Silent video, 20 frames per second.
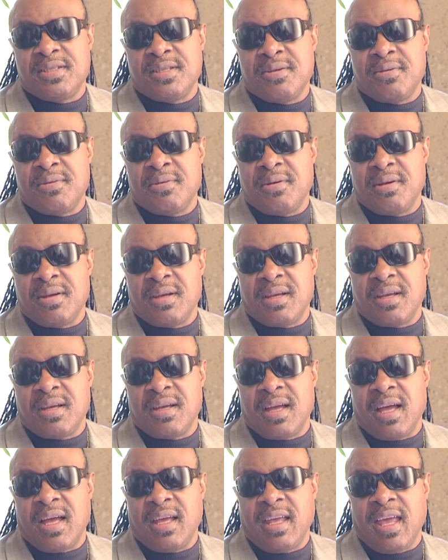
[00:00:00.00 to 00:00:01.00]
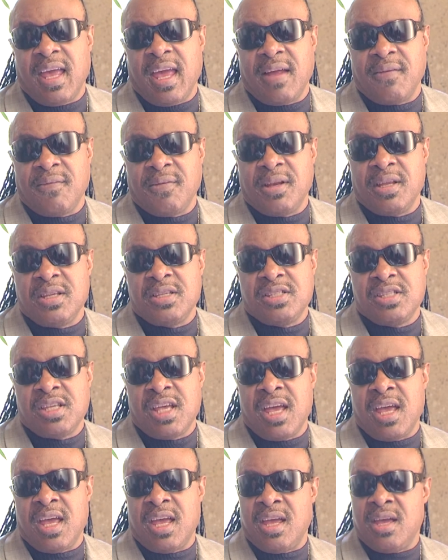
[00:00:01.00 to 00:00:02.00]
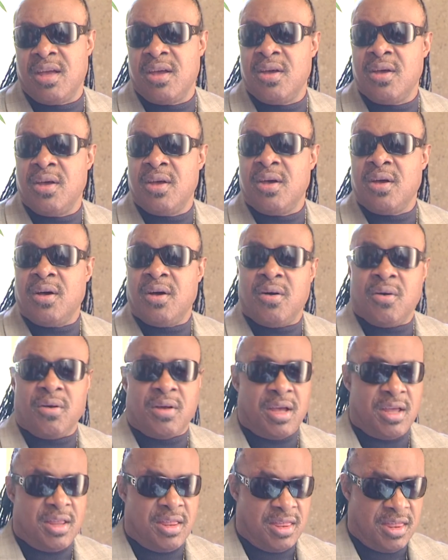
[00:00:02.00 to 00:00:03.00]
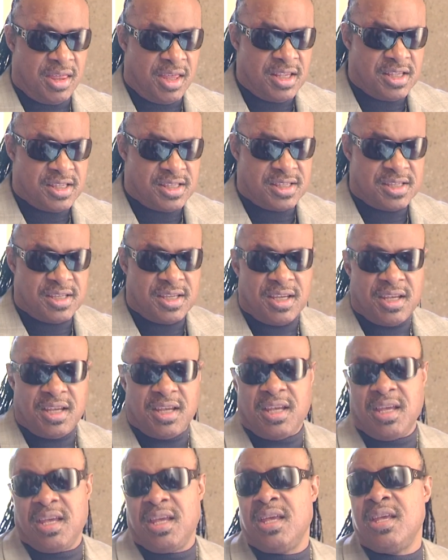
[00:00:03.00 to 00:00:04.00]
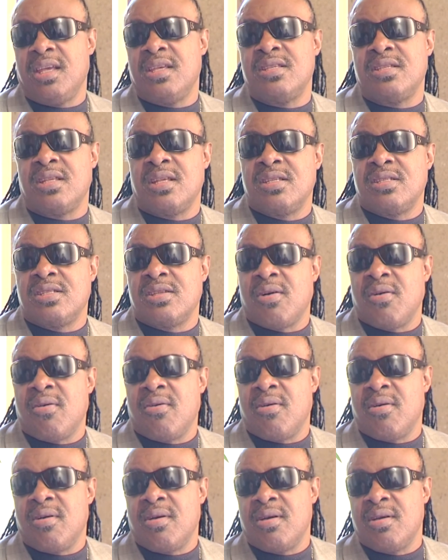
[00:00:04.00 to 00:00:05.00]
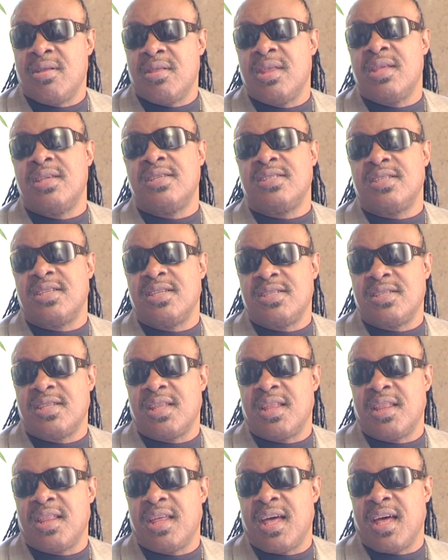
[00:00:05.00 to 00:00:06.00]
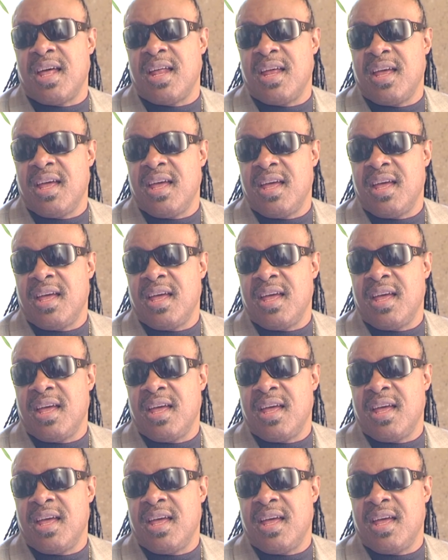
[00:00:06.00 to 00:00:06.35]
So I can't really say, okay, this is the song. This is the that.